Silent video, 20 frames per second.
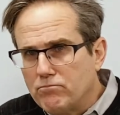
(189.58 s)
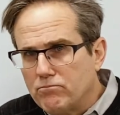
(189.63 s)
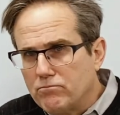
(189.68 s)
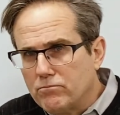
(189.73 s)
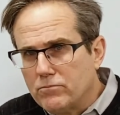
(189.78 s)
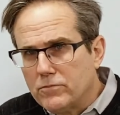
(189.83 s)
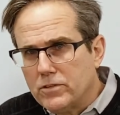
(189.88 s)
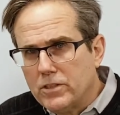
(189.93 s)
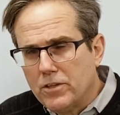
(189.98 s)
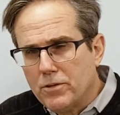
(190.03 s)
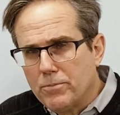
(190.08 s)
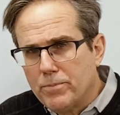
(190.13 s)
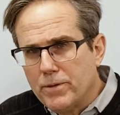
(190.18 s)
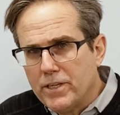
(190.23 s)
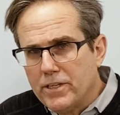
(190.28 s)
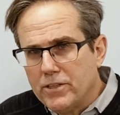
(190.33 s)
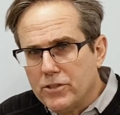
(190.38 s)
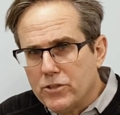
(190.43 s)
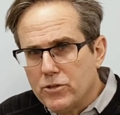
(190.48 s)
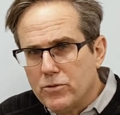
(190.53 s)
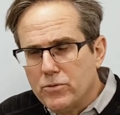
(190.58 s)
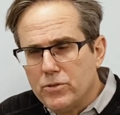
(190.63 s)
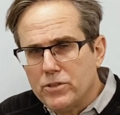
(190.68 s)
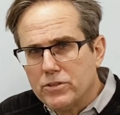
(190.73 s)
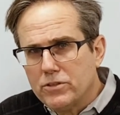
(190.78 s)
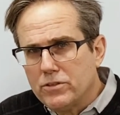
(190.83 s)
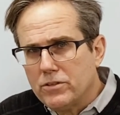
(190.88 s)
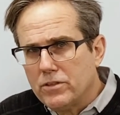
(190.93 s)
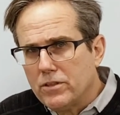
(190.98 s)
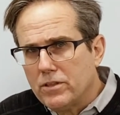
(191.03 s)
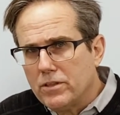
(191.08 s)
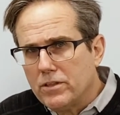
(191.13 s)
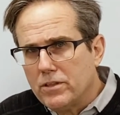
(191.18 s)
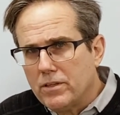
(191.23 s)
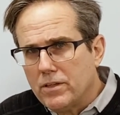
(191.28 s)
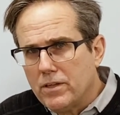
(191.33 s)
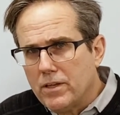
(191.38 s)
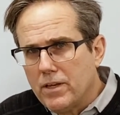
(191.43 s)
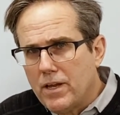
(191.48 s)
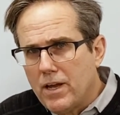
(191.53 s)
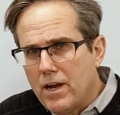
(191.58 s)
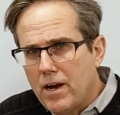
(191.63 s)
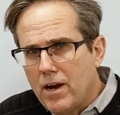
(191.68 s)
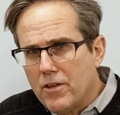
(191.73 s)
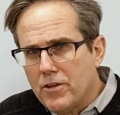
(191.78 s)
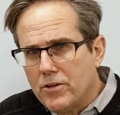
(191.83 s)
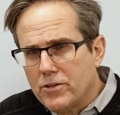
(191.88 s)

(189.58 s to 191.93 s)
Another big issue is, are there